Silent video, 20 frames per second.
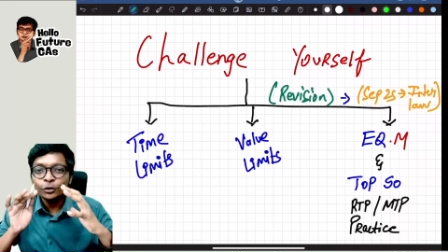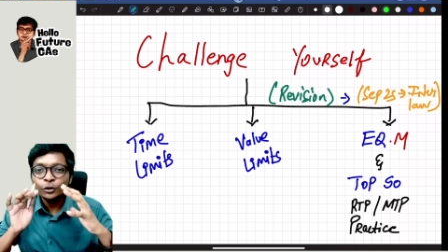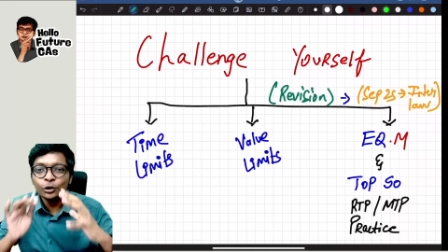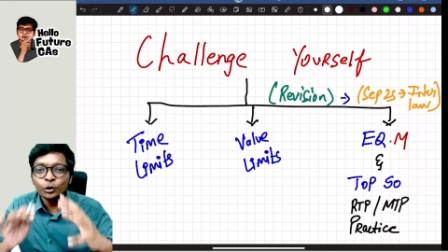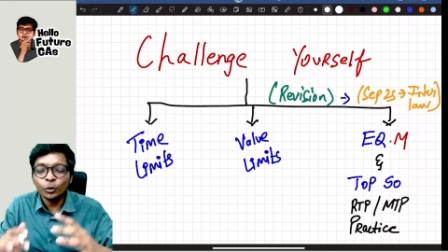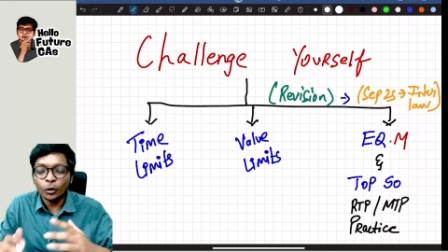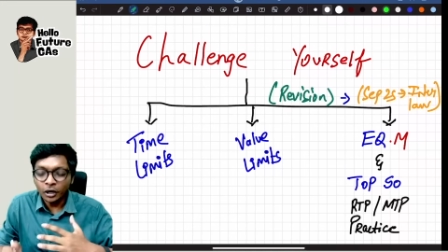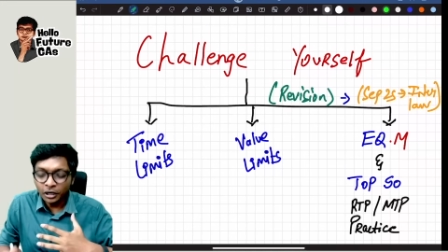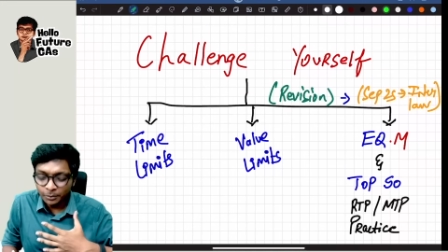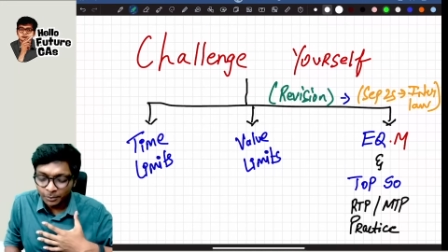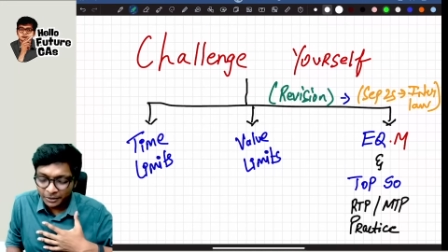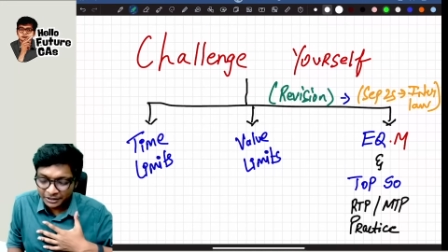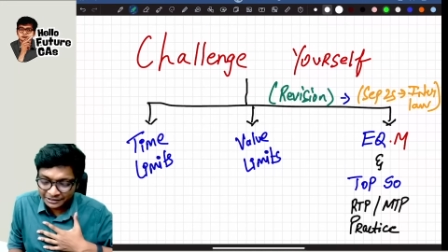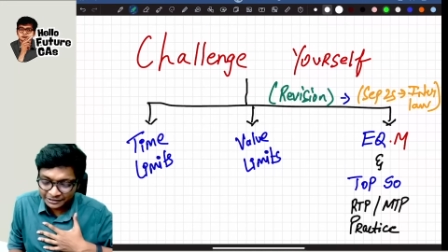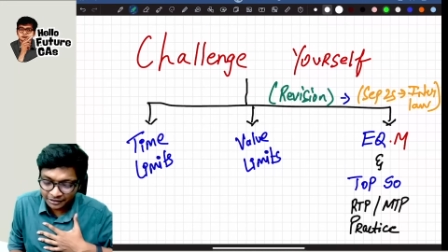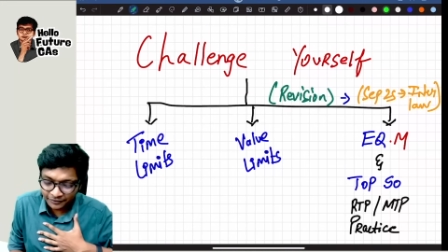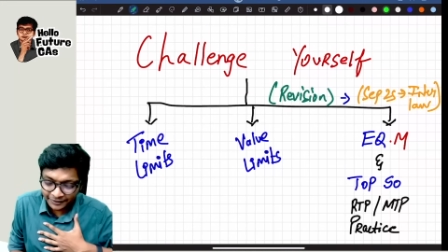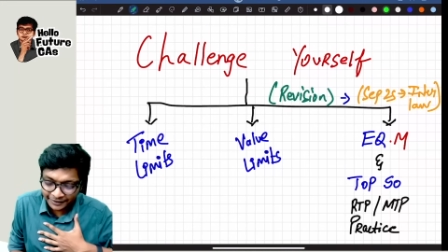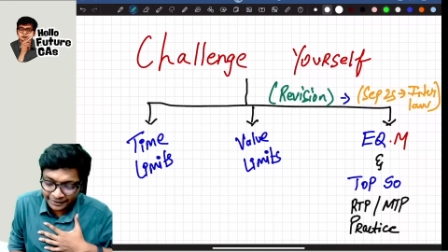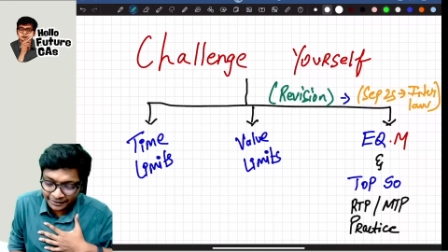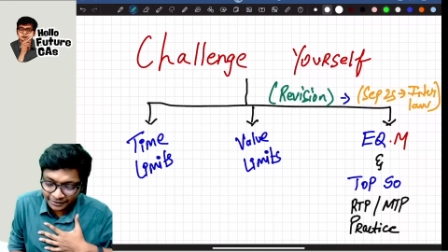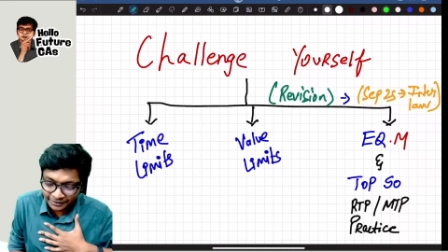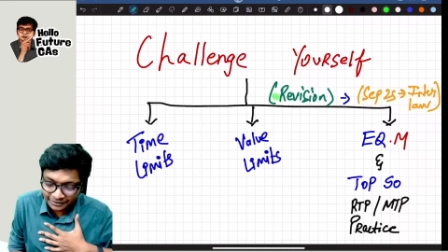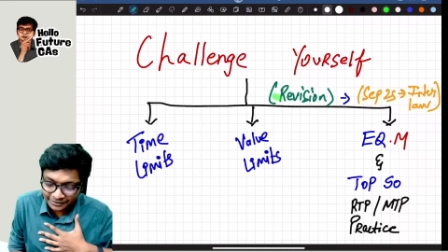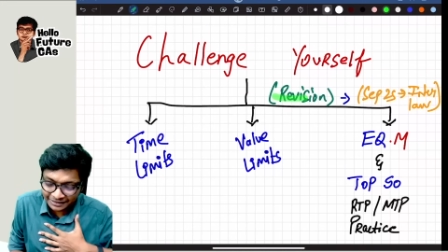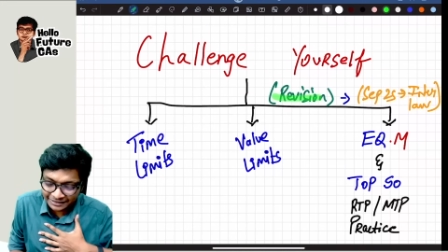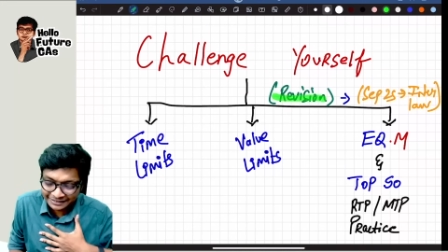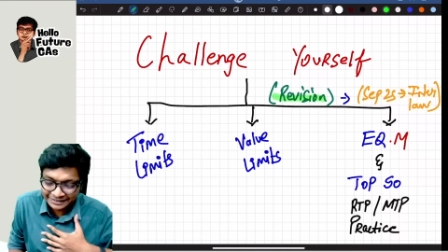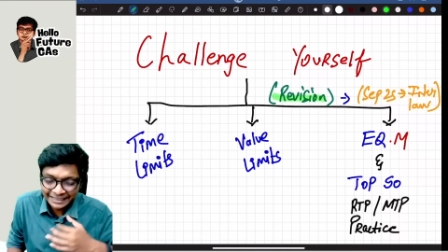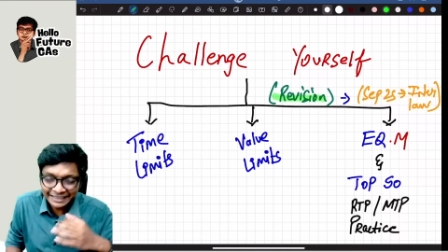you all must have entered
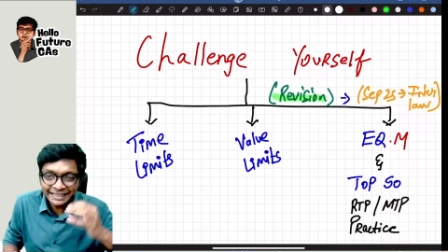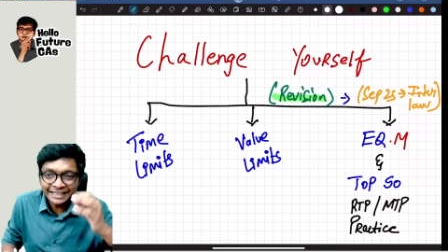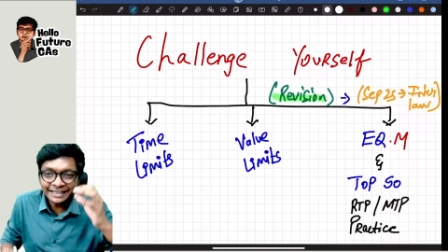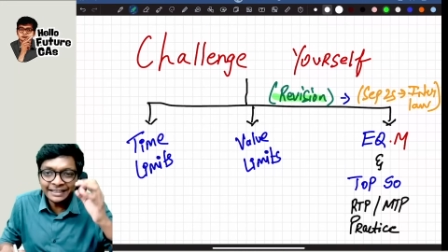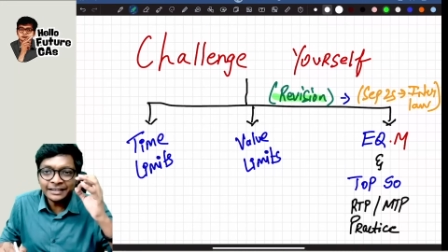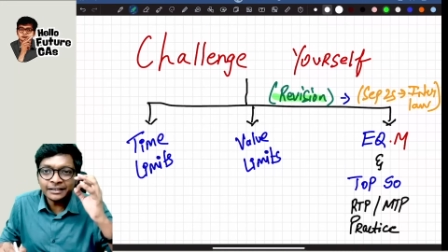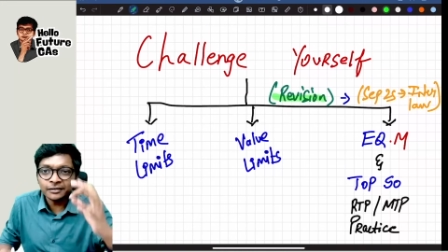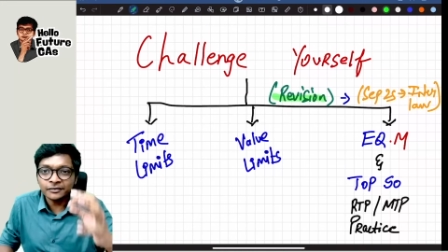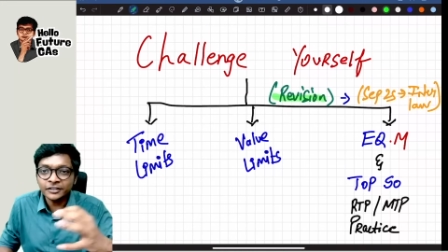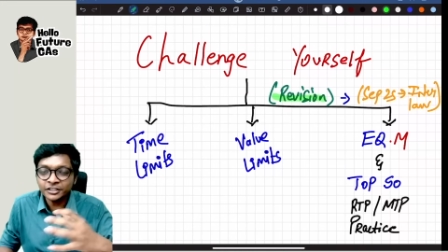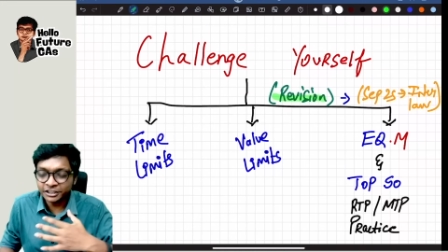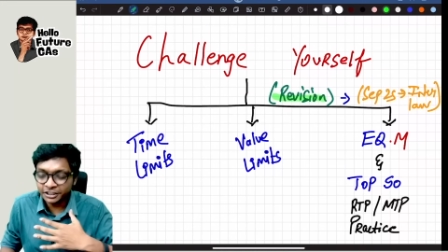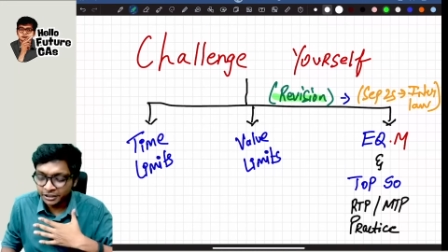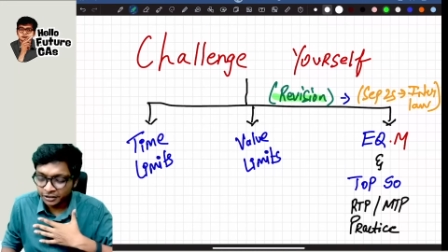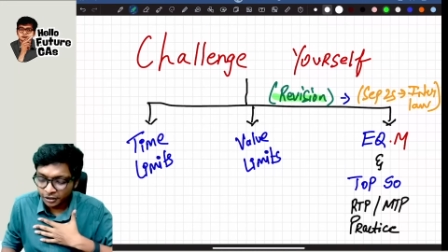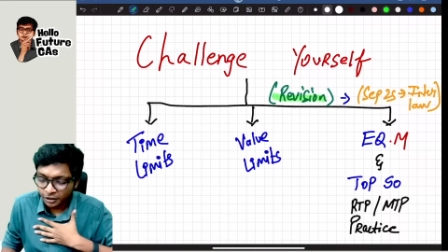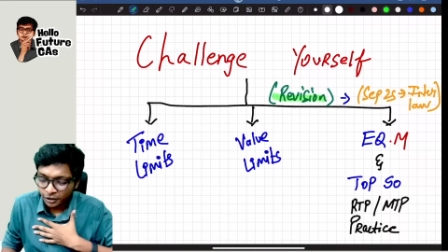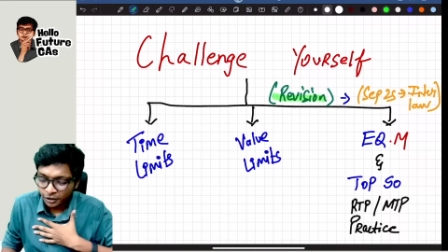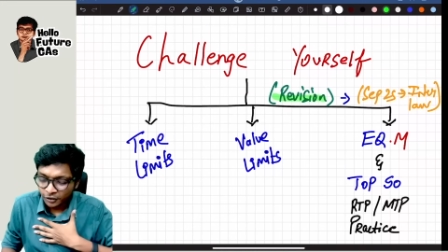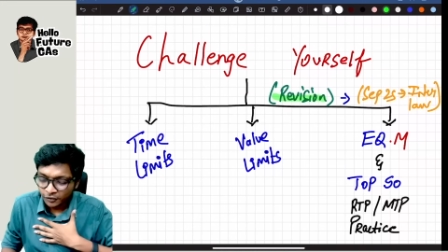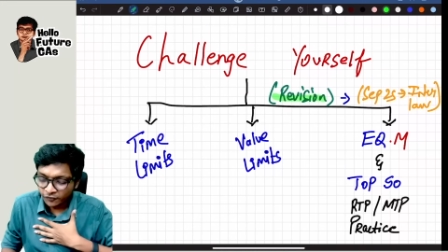the second revision